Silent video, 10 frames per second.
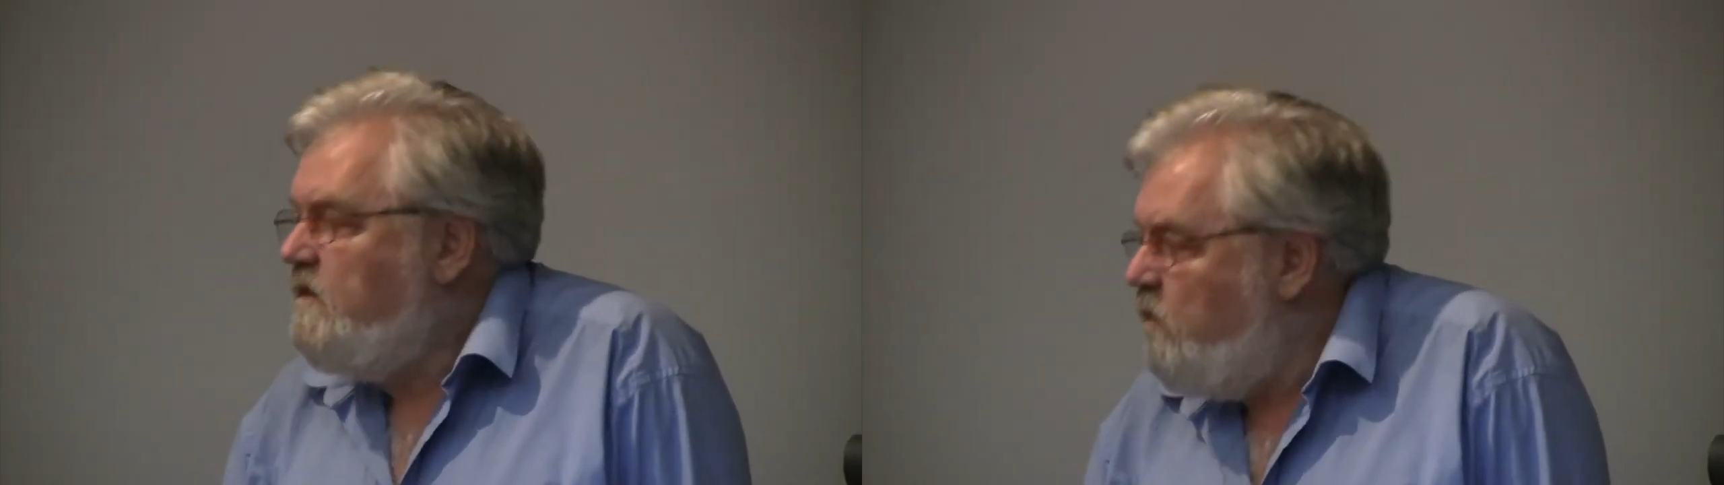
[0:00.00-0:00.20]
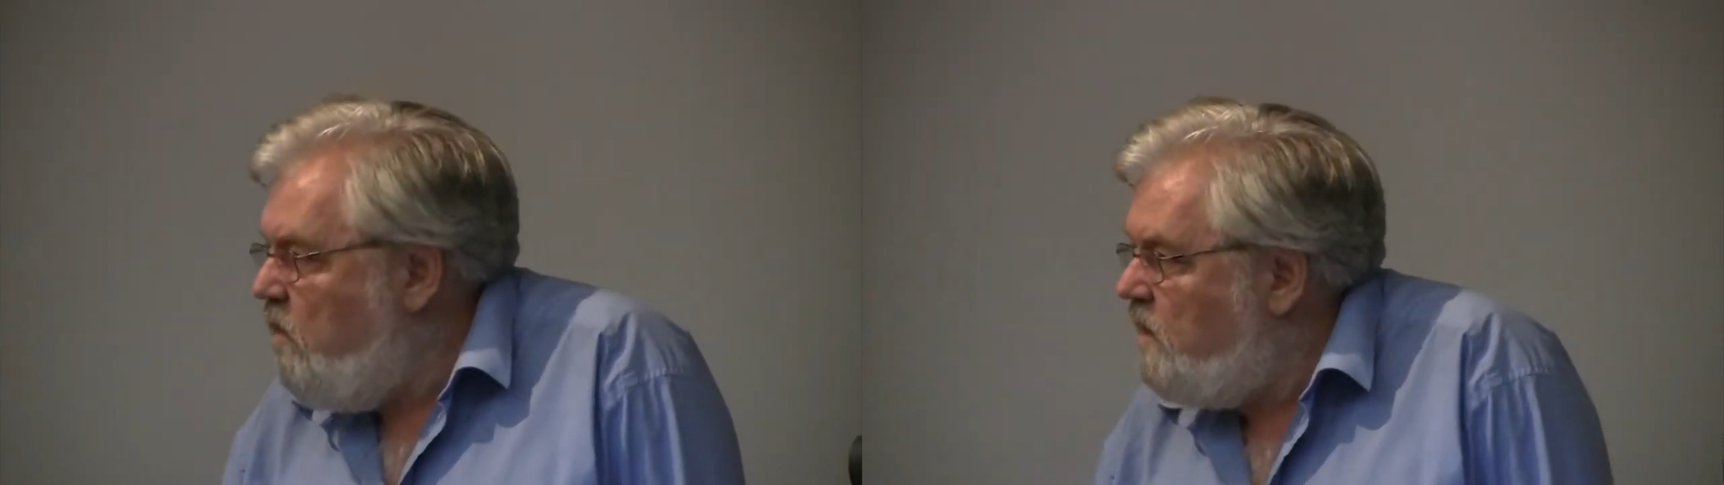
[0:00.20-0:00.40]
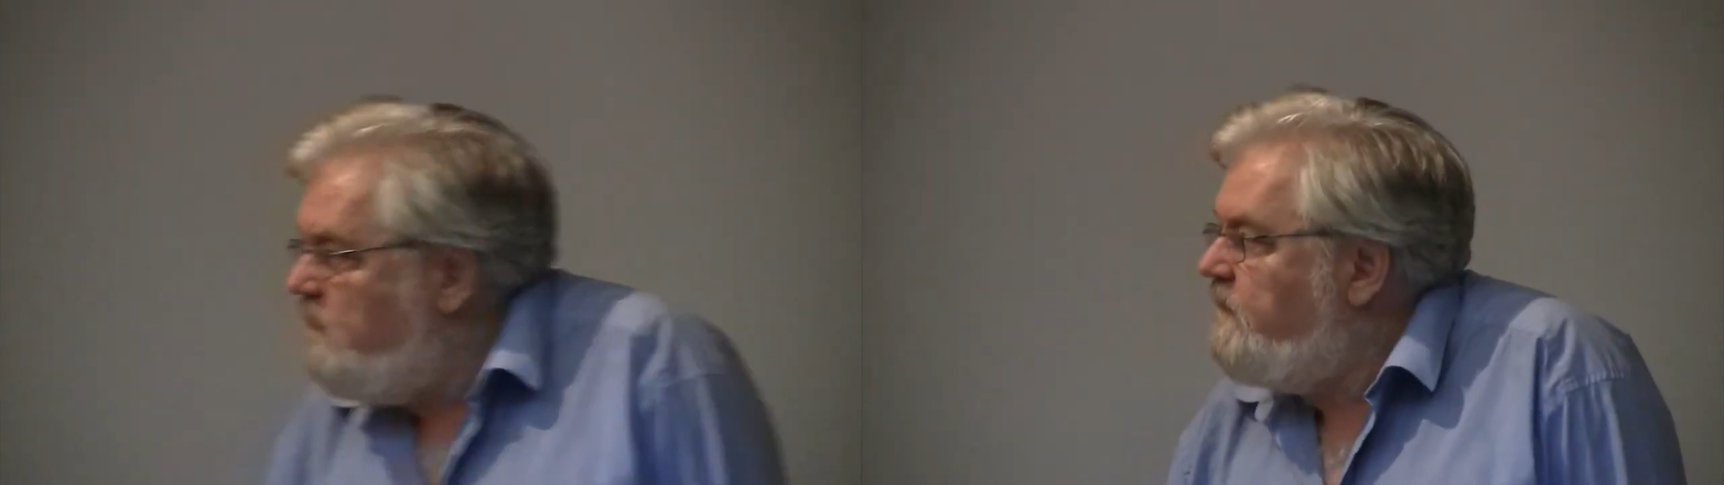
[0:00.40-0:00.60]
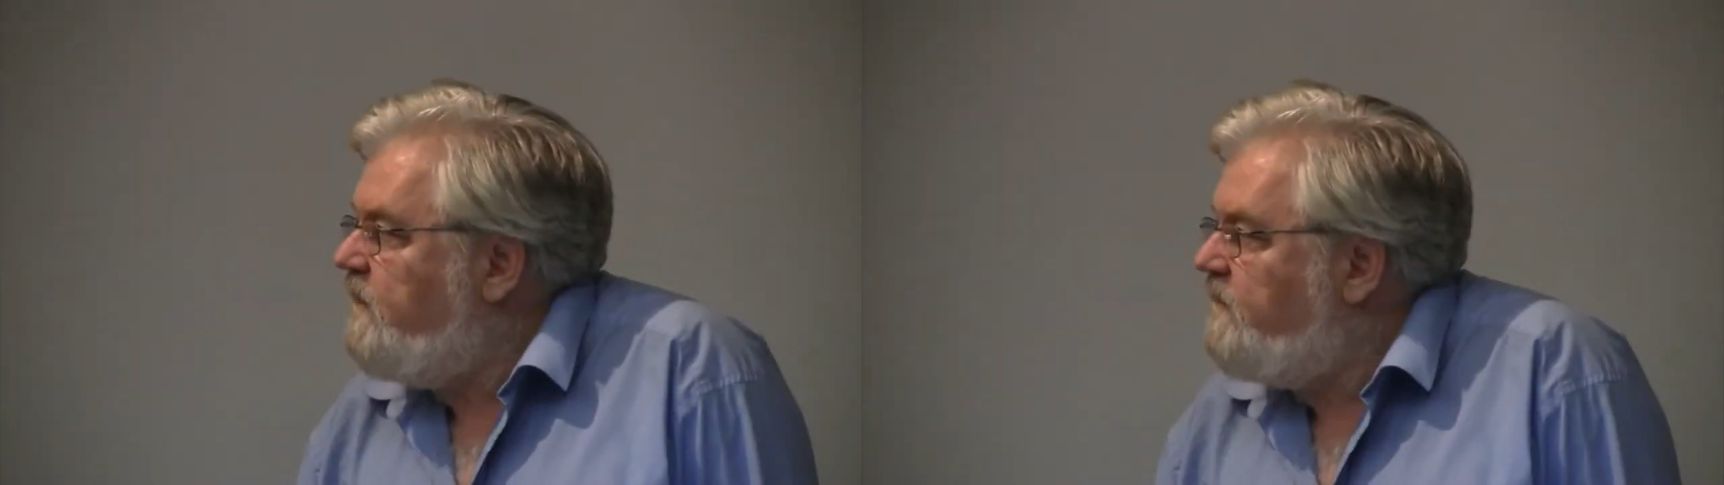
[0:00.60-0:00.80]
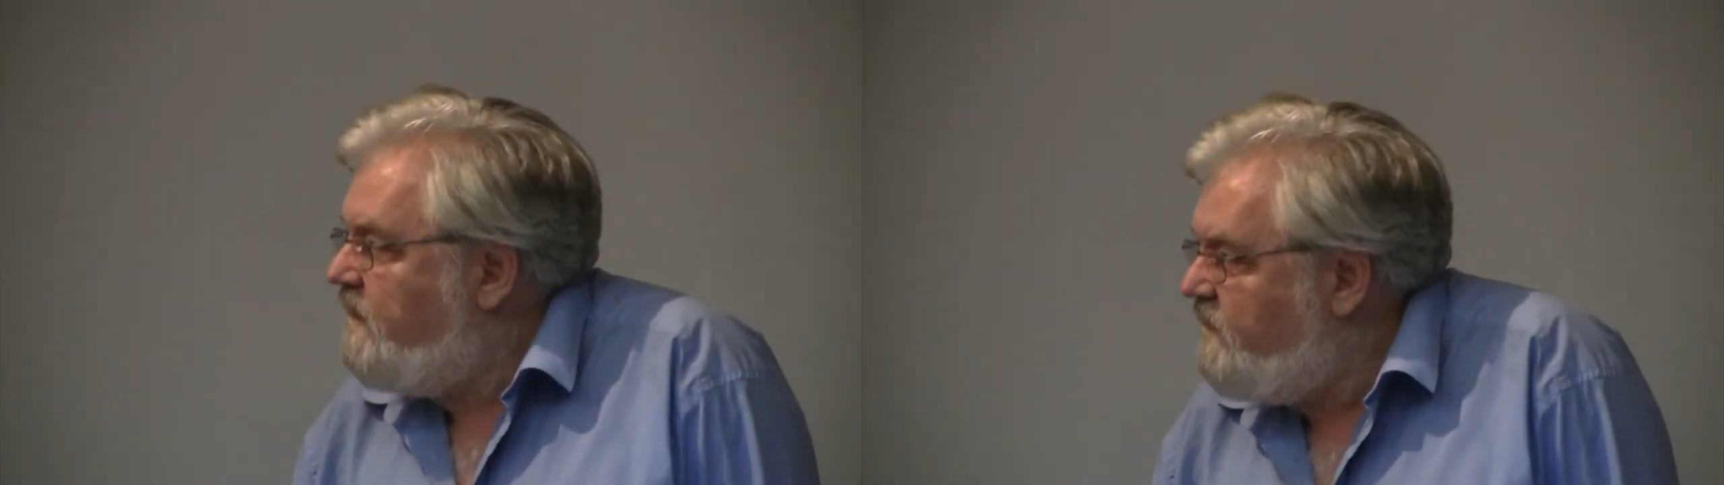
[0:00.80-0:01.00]
New Orleans
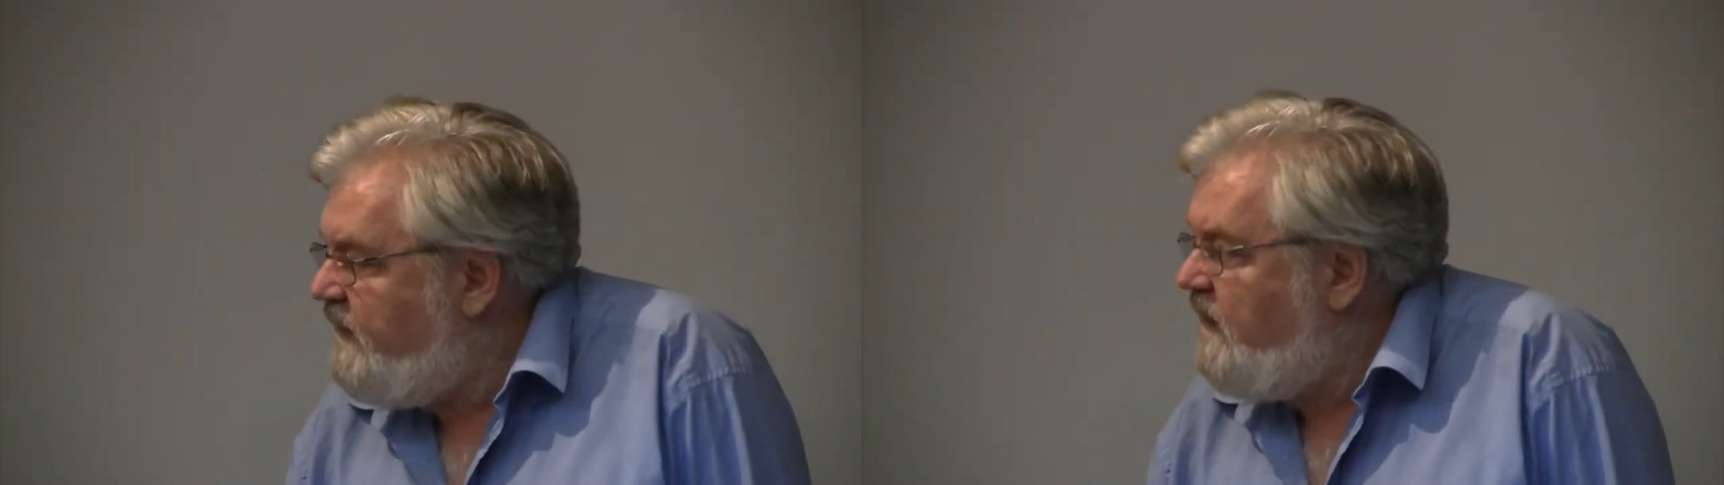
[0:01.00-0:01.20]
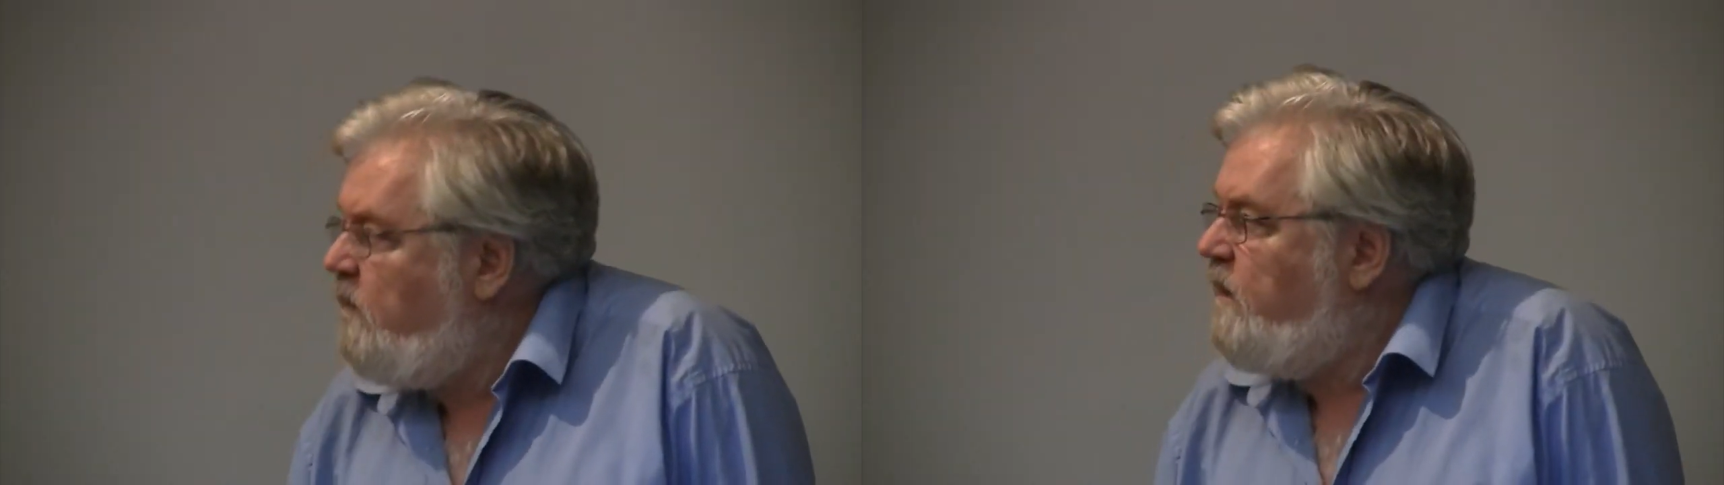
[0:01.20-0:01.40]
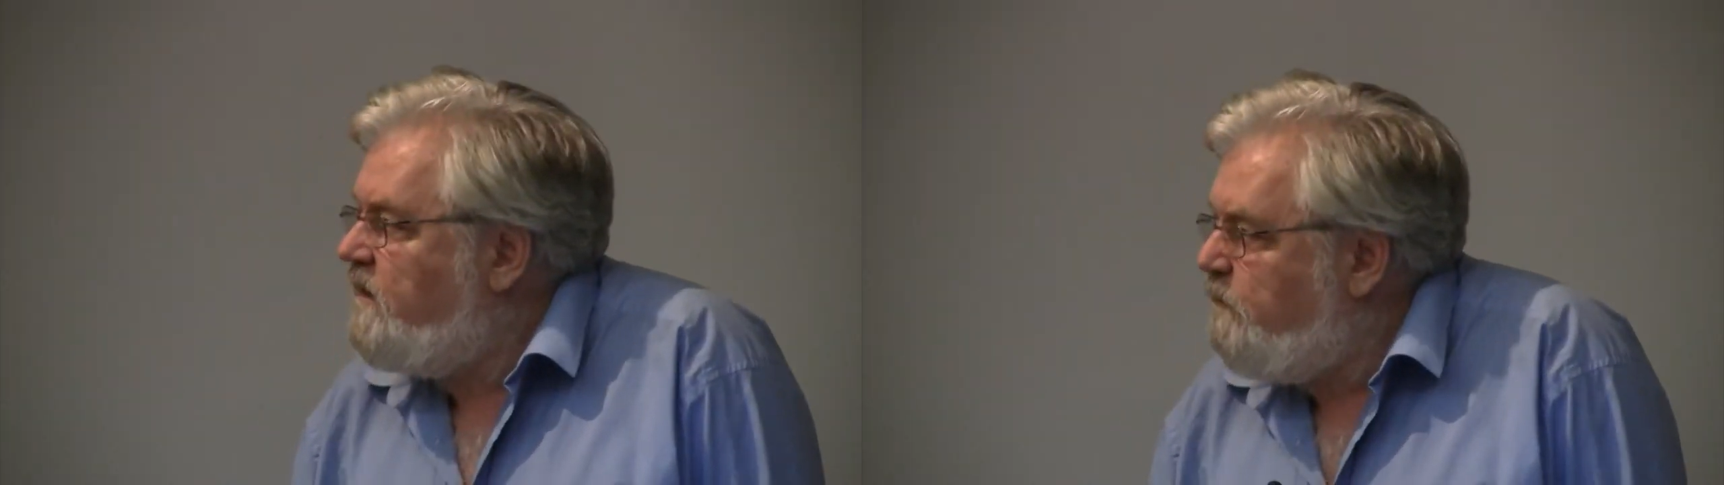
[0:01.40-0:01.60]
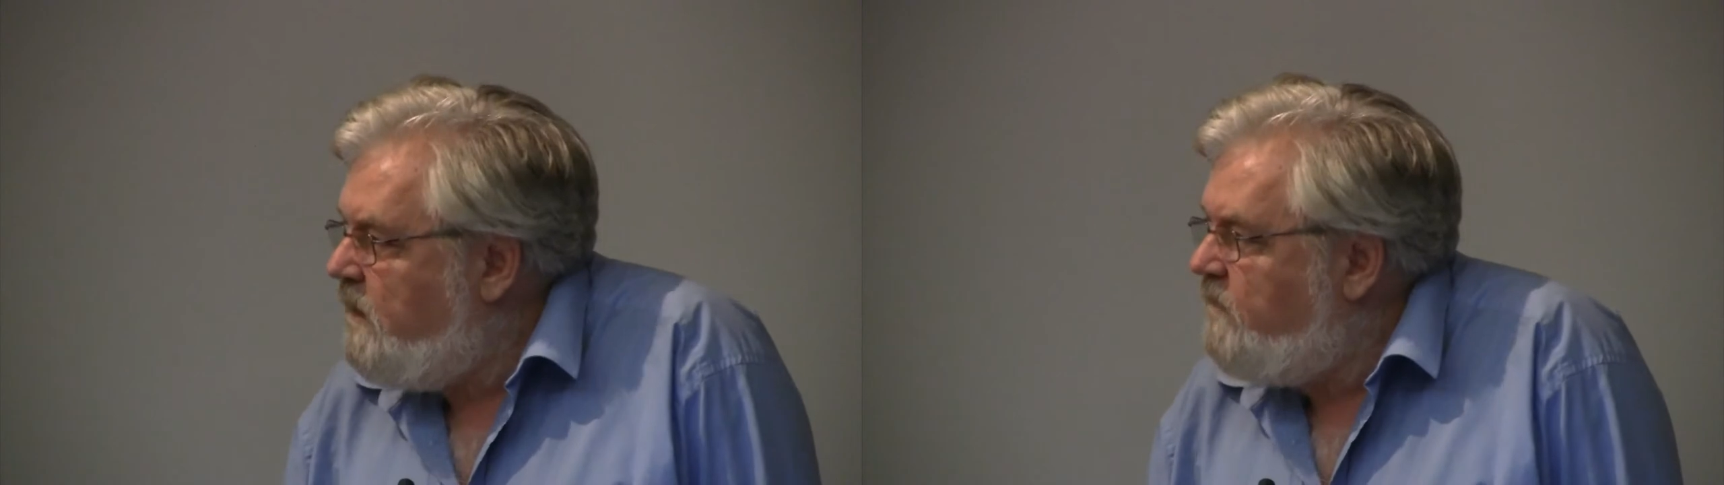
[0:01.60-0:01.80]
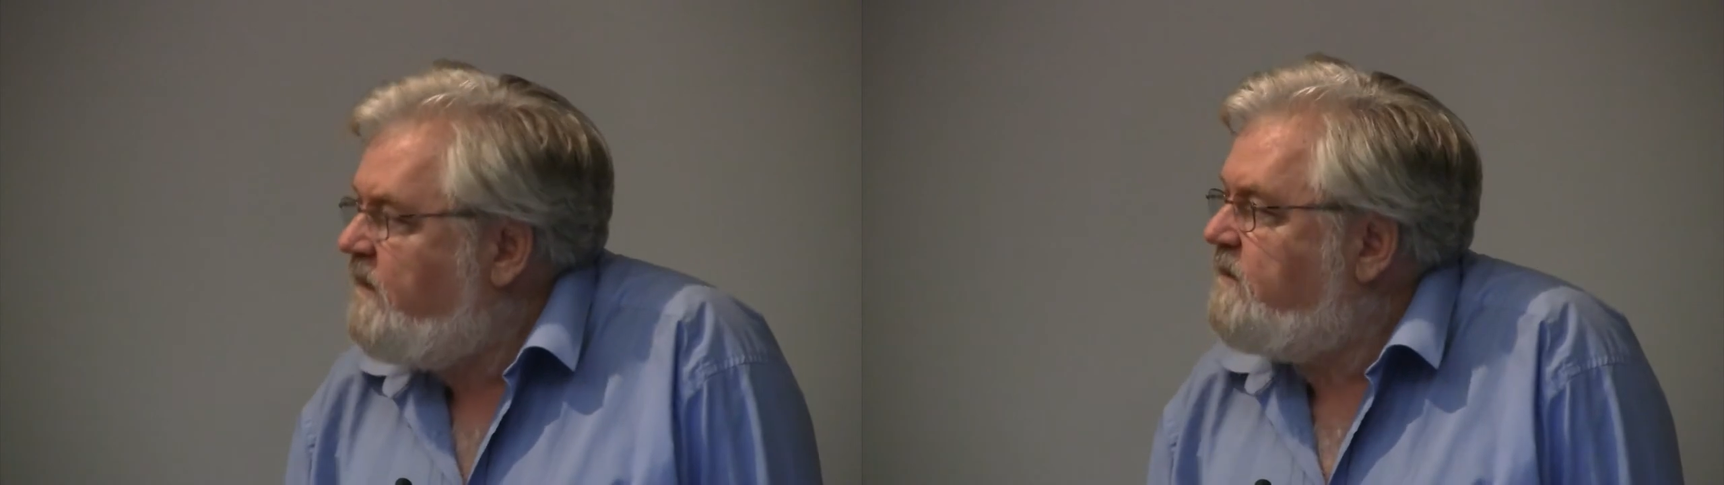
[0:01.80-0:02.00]
is the city where the
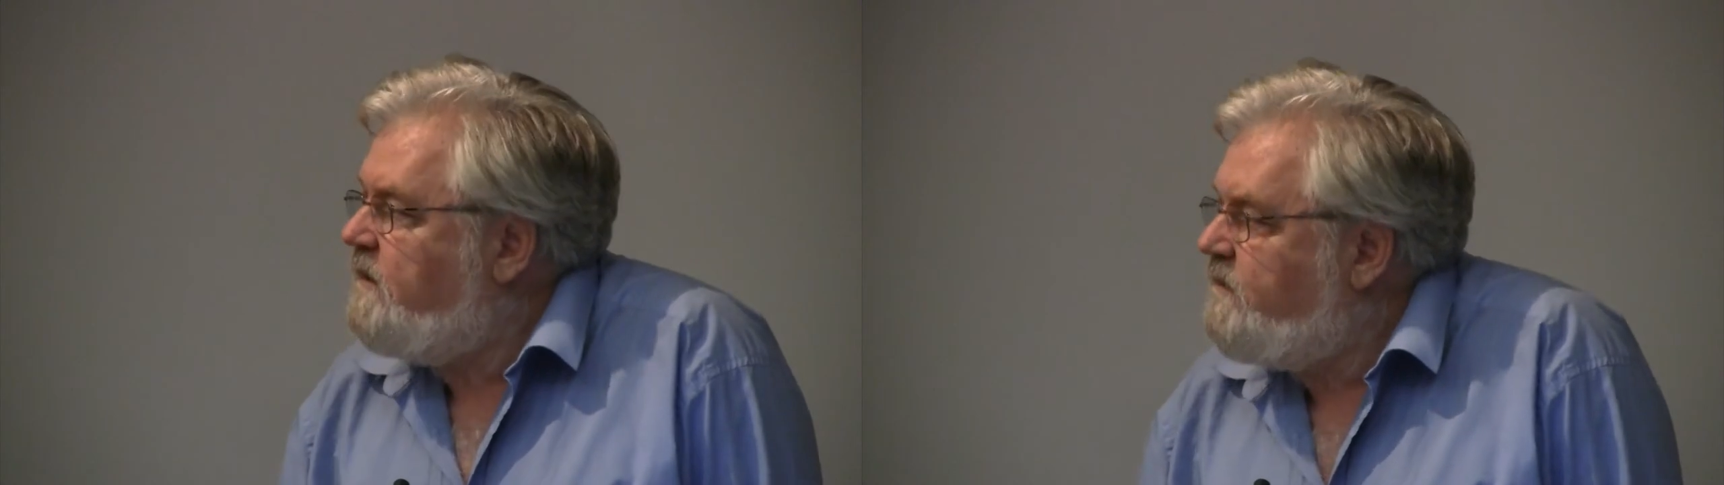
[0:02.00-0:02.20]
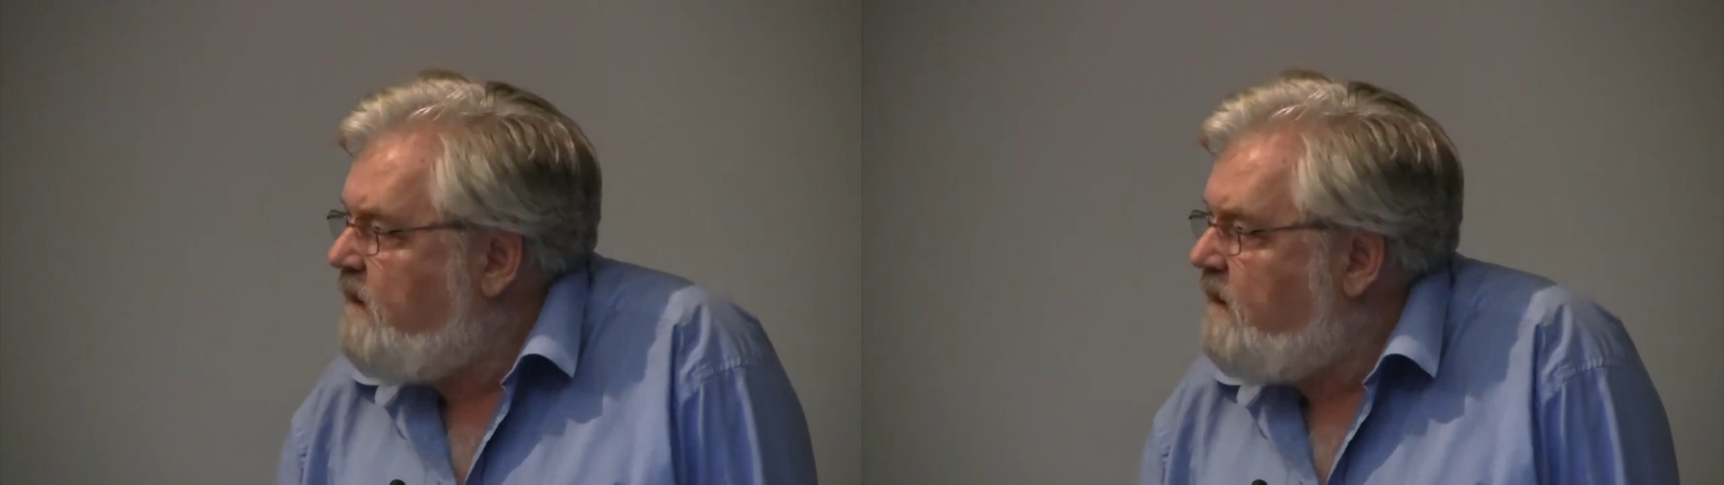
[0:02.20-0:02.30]
music that